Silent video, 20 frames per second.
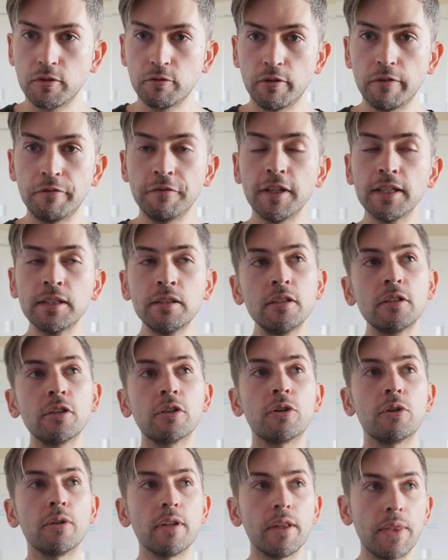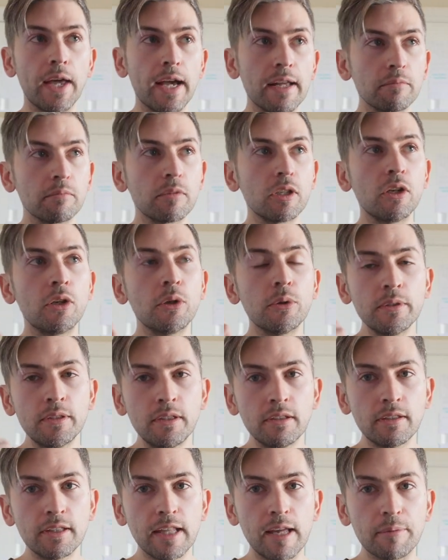reflecting on all of that, who is
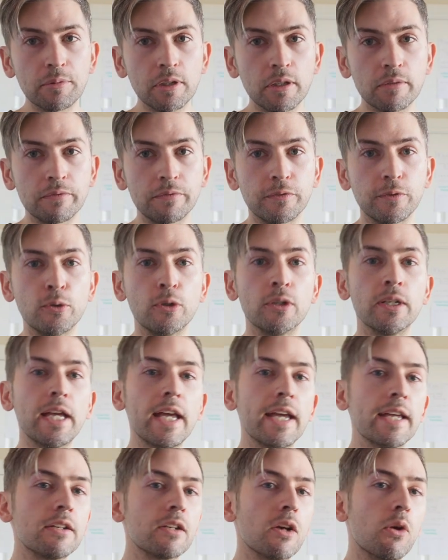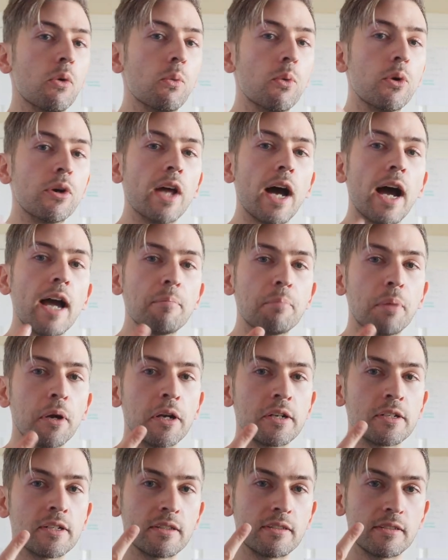this laptop for and would I
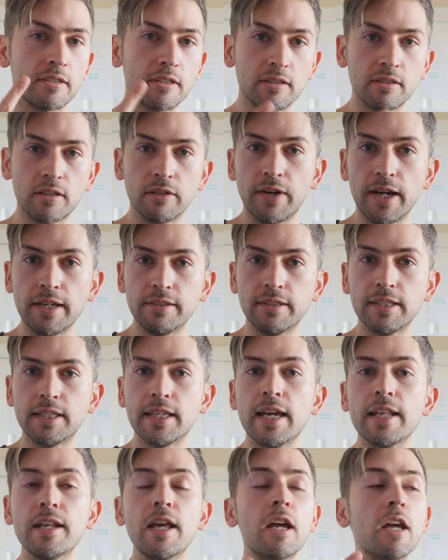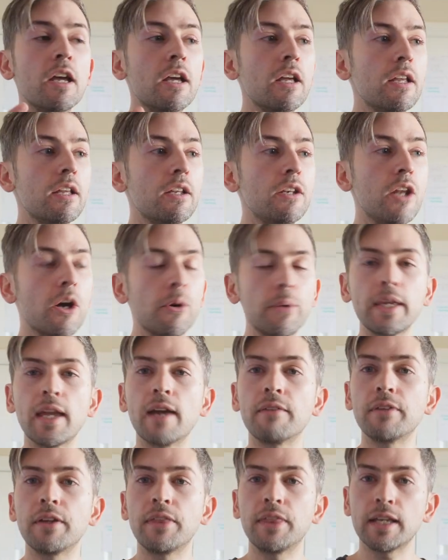purchase this device again, knowing
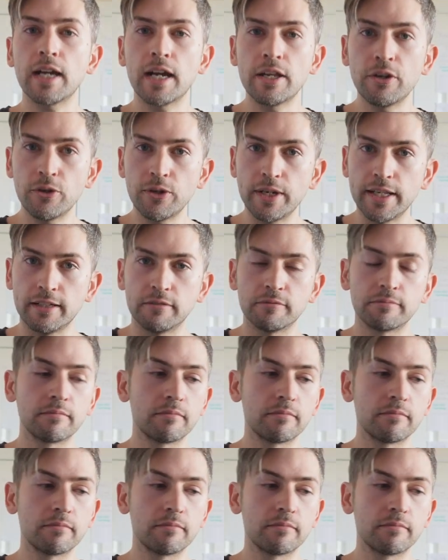everything I know now?